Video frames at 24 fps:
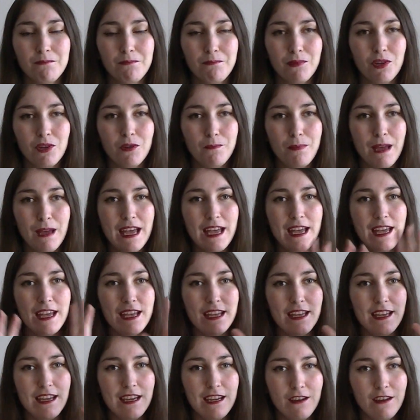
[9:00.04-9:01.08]

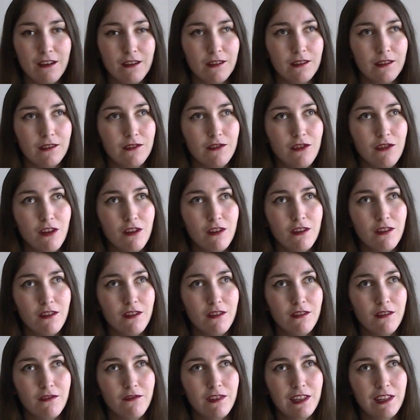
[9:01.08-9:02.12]
goodbye.
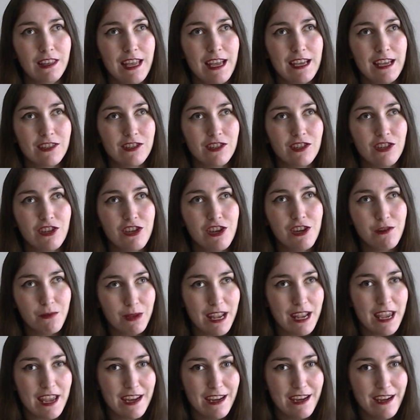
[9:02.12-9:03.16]
No, the last
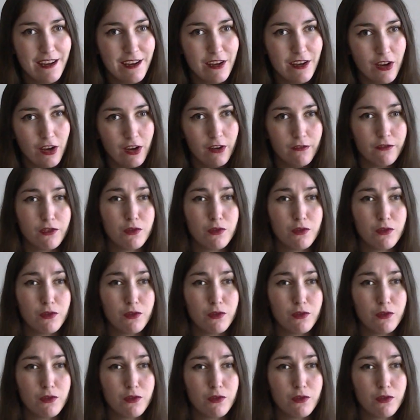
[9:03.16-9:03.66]
Q&A of